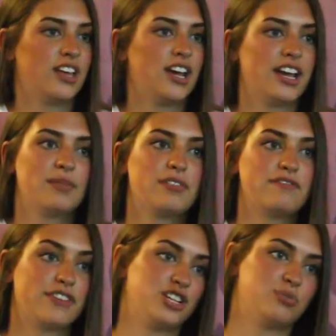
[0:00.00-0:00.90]
I am a
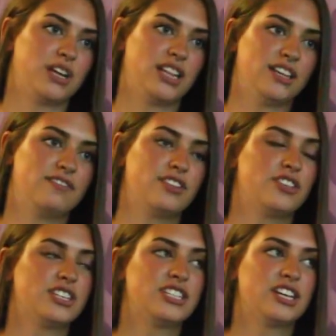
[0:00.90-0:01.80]
freshman at Linfield
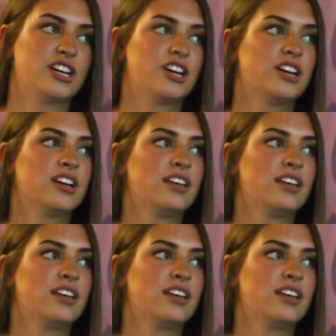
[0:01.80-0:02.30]
this year.